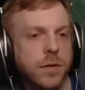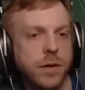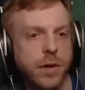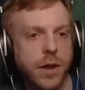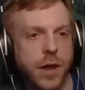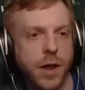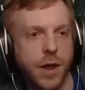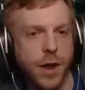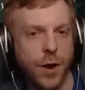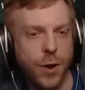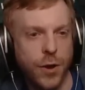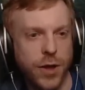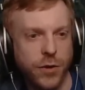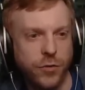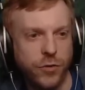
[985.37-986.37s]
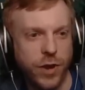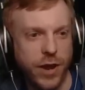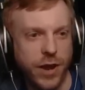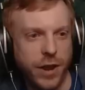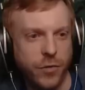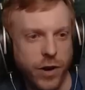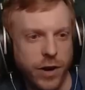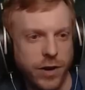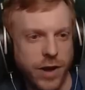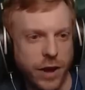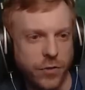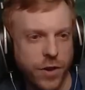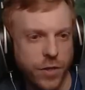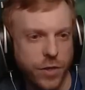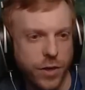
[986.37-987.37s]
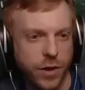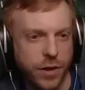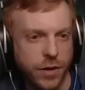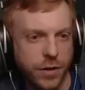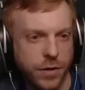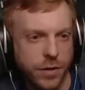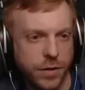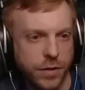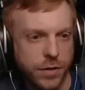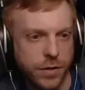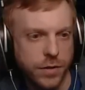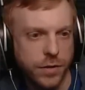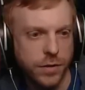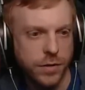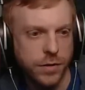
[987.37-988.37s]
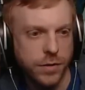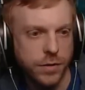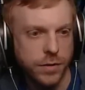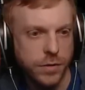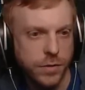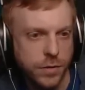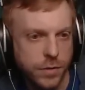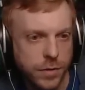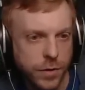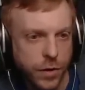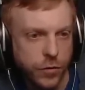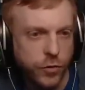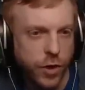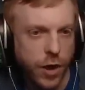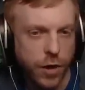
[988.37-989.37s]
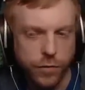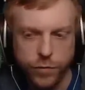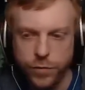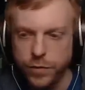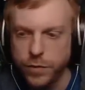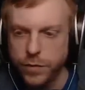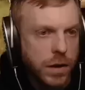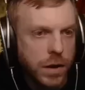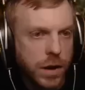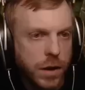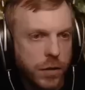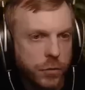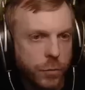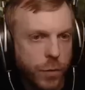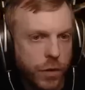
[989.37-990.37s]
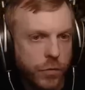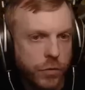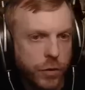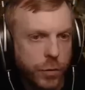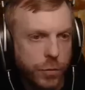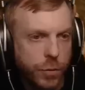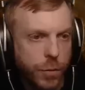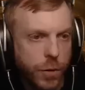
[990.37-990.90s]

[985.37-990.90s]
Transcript: No! Good shit. I tried to dodge nothing. Good stuff. I just want to loot the